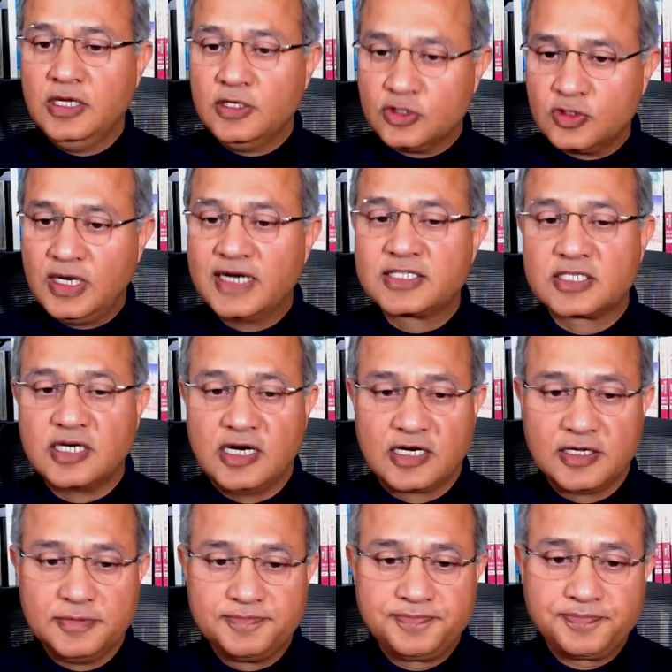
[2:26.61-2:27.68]
So let's start.
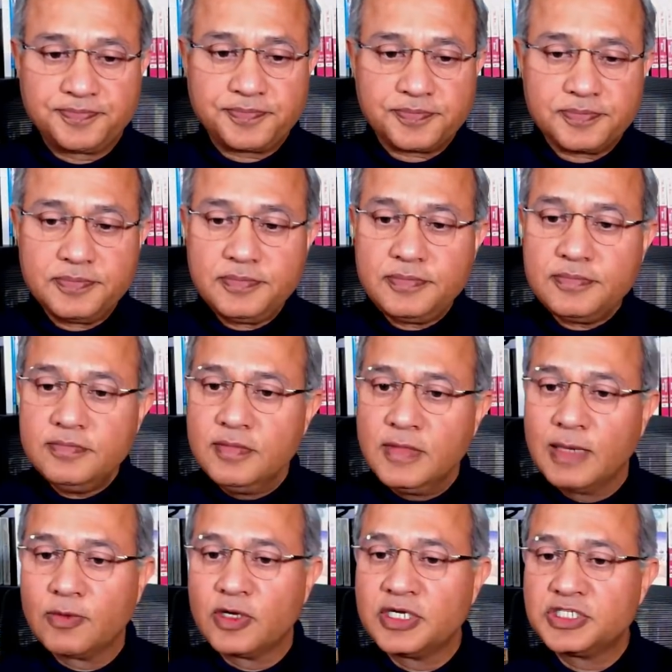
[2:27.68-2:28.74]

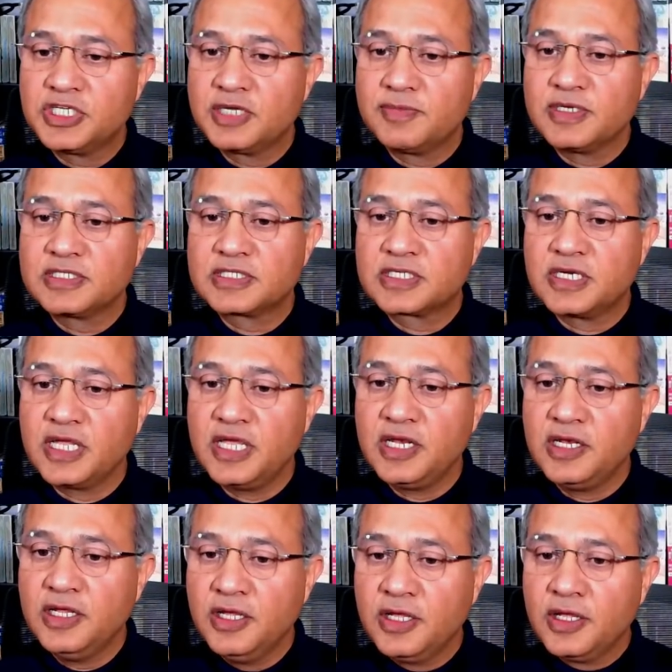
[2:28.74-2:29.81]
I'm going to share my
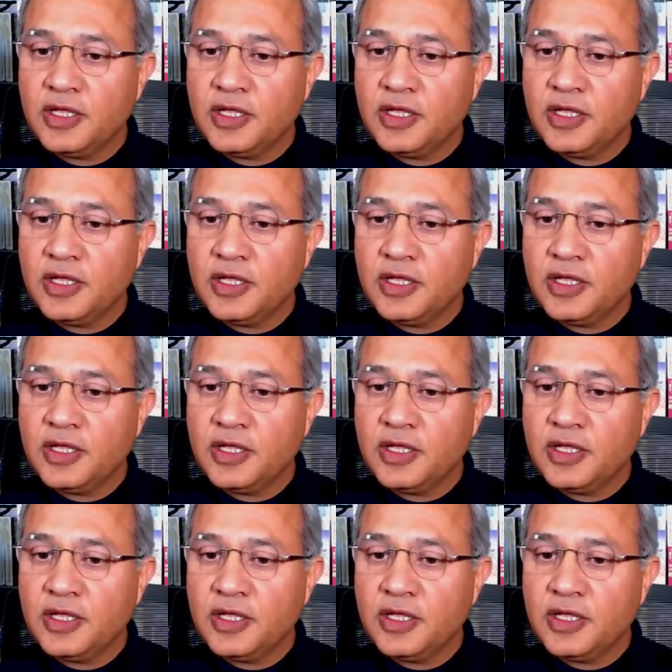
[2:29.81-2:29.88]
screen.